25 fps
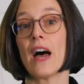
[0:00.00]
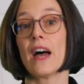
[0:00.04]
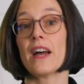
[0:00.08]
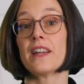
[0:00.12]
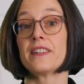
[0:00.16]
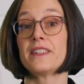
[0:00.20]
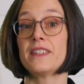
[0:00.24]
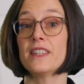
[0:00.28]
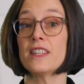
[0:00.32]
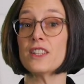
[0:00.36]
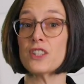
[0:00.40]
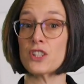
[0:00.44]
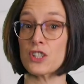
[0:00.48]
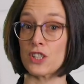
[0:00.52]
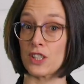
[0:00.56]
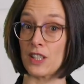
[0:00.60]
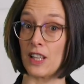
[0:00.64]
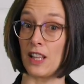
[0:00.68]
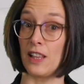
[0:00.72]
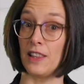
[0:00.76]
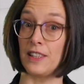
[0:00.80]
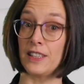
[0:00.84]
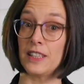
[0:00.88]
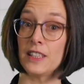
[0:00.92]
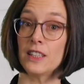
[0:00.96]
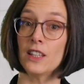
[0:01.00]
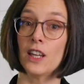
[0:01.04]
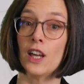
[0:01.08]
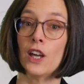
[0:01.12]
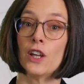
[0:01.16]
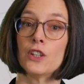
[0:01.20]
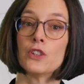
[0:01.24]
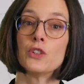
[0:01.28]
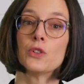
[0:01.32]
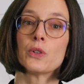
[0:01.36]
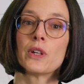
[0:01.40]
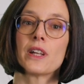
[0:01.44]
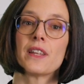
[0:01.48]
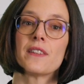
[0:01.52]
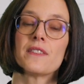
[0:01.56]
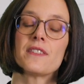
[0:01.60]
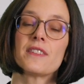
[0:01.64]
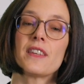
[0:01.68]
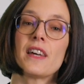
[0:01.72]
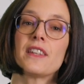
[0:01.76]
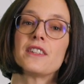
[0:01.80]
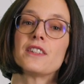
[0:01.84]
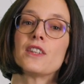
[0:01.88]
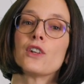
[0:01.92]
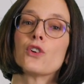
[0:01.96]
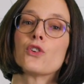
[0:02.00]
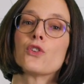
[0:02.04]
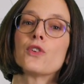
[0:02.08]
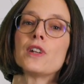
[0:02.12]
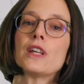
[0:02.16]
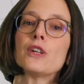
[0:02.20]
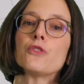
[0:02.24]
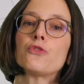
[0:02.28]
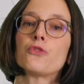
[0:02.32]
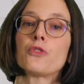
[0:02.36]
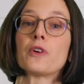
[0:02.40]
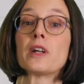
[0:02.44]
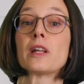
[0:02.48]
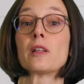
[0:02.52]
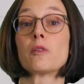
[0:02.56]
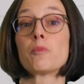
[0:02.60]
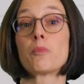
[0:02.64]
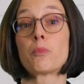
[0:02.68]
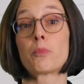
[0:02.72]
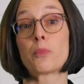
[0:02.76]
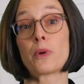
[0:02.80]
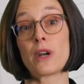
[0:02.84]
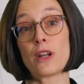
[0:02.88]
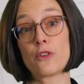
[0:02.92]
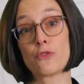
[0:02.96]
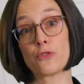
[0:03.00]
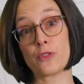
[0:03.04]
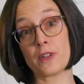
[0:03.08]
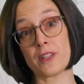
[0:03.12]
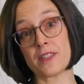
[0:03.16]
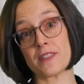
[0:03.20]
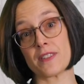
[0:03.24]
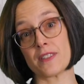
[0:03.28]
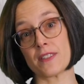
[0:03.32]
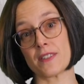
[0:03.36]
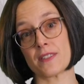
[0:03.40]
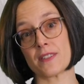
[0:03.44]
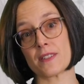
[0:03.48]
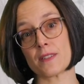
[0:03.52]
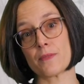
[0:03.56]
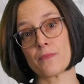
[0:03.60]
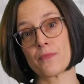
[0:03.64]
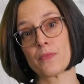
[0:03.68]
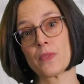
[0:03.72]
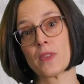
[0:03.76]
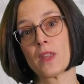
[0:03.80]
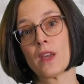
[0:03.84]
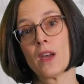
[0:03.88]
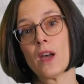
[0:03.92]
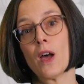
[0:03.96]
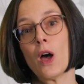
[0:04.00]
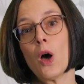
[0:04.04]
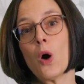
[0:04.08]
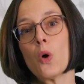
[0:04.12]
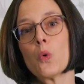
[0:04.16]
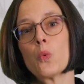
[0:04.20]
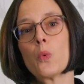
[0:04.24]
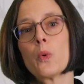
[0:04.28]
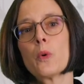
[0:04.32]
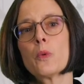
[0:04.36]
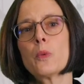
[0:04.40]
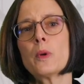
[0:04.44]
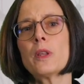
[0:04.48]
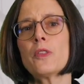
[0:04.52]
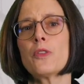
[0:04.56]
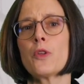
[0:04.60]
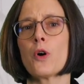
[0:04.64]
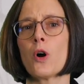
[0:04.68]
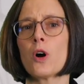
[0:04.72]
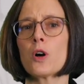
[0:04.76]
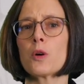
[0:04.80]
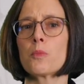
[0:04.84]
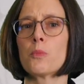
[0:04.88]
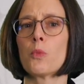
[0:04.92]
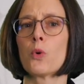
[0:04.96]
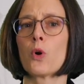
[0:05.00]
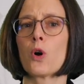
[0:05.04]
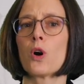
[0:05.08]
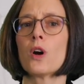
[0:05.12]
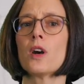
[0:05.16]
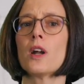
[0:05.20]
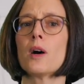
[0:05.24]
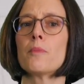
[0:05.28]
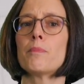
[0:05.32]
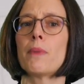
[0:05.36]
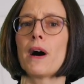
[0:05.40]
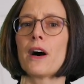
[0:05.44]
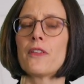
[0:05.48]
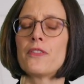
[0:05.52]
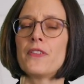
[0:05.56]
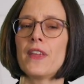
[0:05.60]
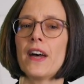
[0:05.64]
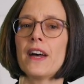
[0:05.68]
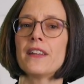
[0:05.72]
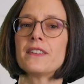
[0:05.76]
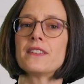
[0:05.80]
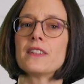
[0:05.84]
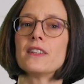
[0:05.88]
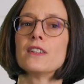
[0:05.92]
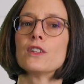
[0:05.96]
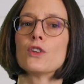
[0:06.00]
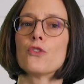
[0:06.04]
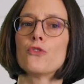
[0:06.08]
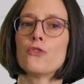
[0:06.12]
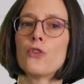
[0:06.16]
Additionally, you can set the refill preferences. We will talk more about that in the